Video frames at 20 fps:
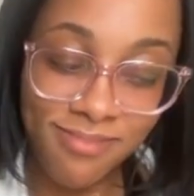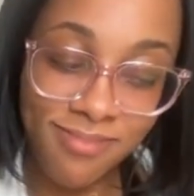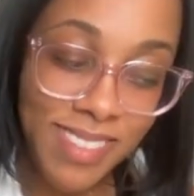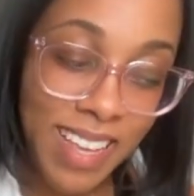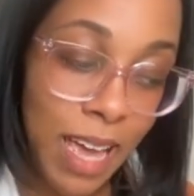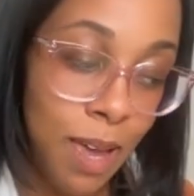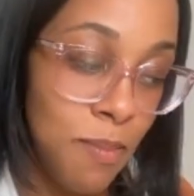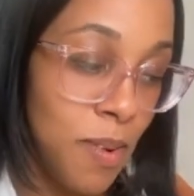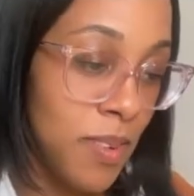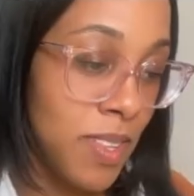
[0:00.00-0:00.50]

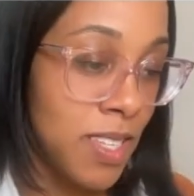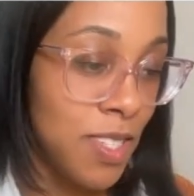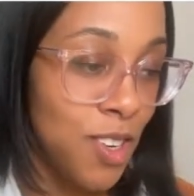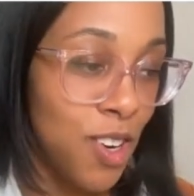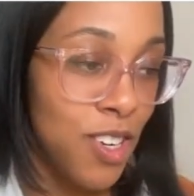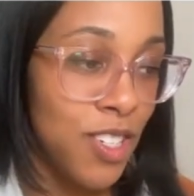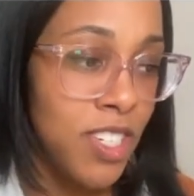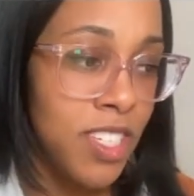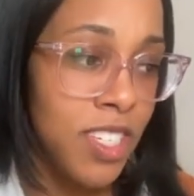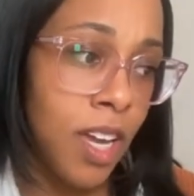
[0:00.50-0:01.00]
met with this
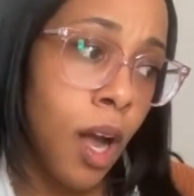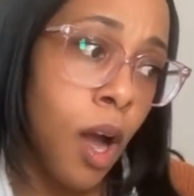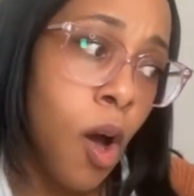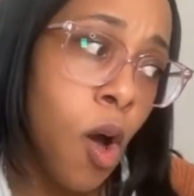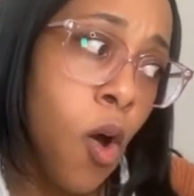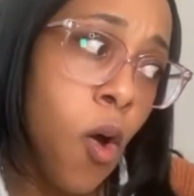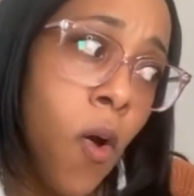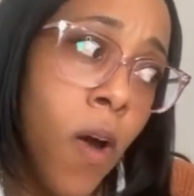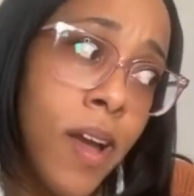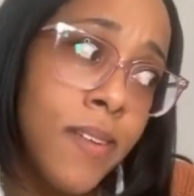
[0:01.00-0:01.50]
girl. She's like,
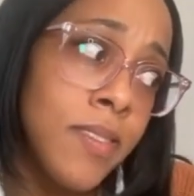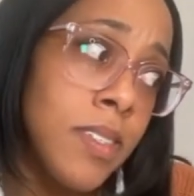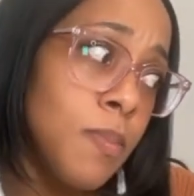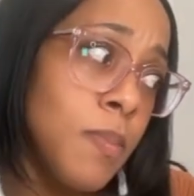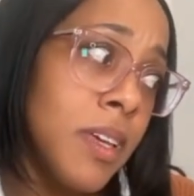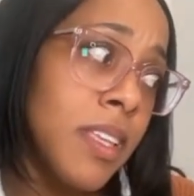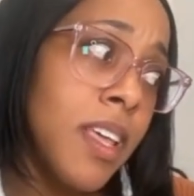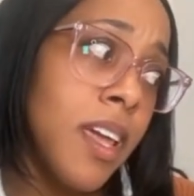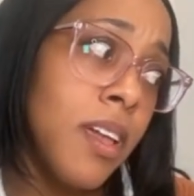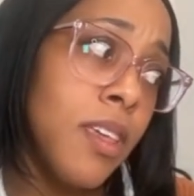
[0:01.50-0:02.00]
oh, I've
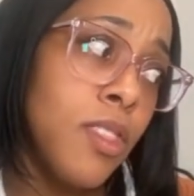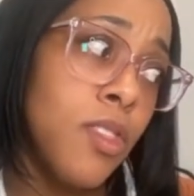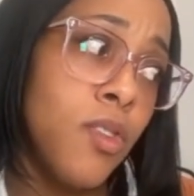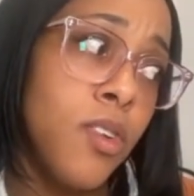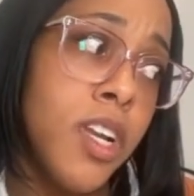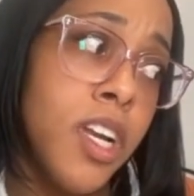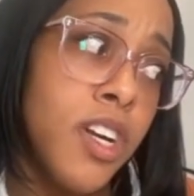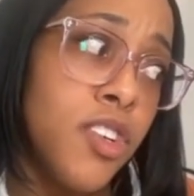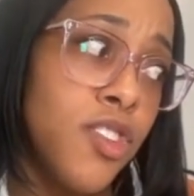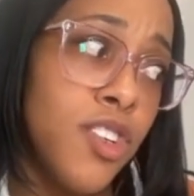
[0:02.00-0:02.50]
spent like
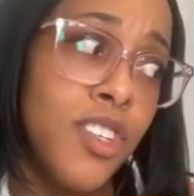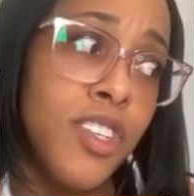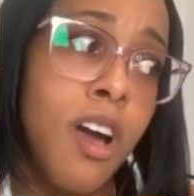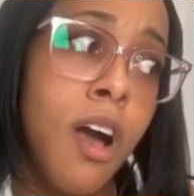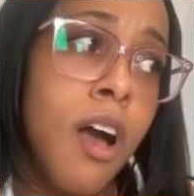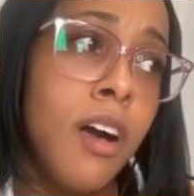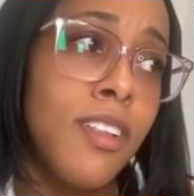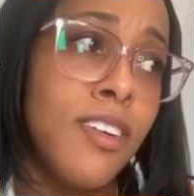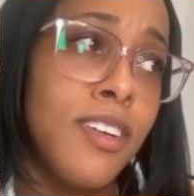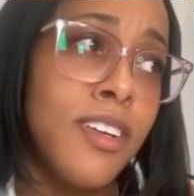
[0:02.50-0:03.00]

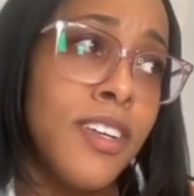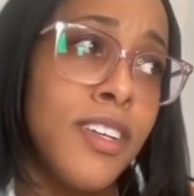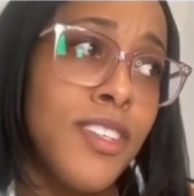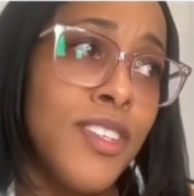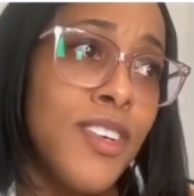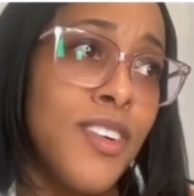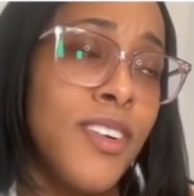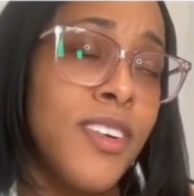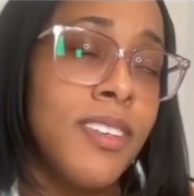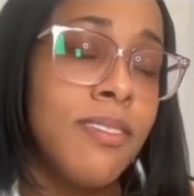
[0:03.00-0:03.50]

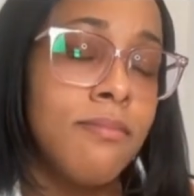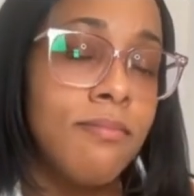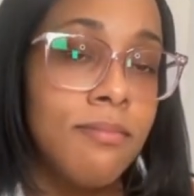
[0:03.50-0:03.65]
$300 on.